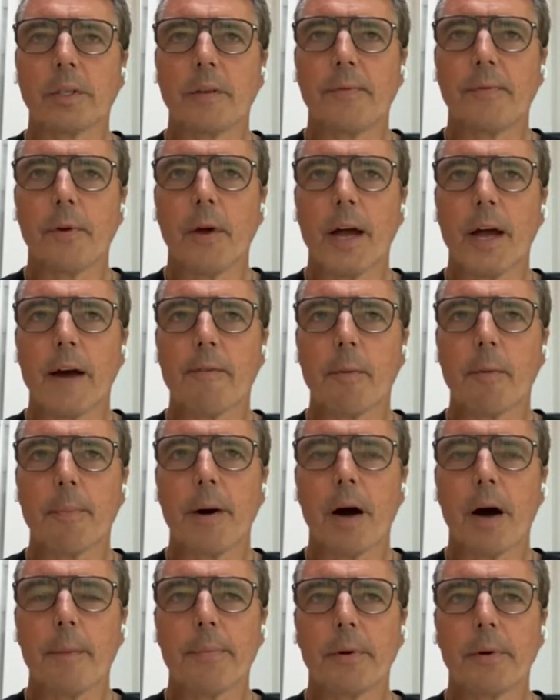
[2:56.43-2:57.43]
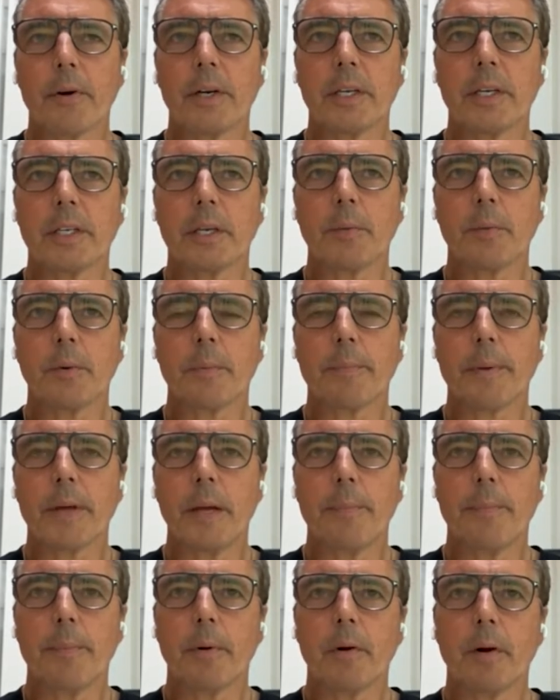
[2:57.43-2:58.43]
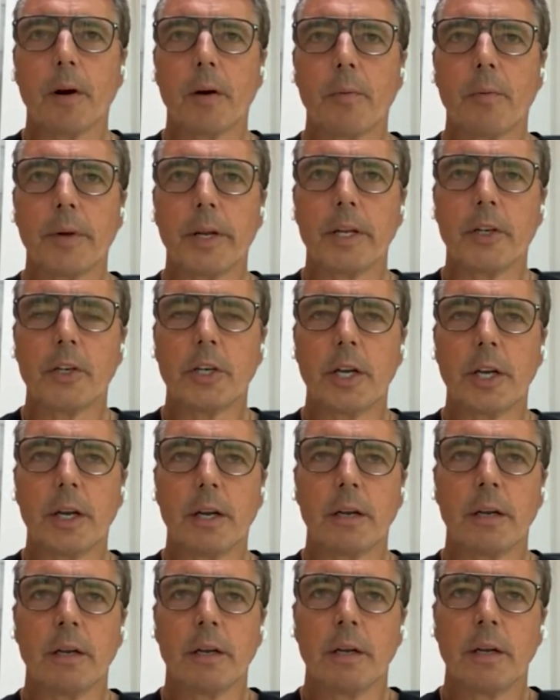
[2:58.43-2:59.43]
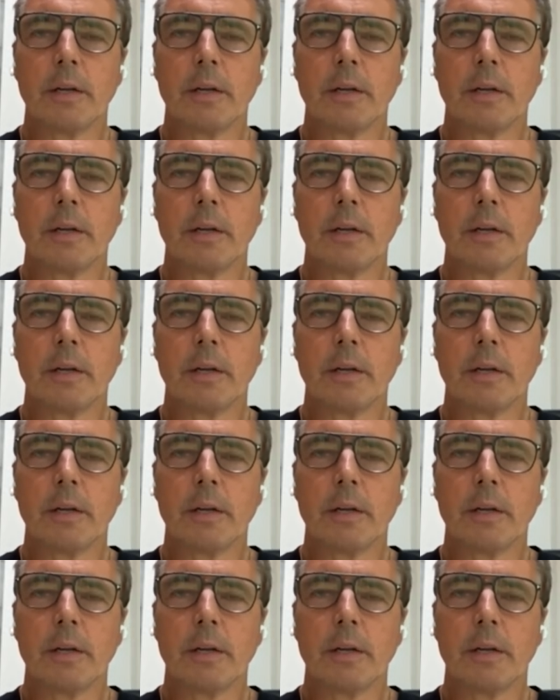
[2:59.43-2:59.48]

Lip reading: if you have a population where people are reaching,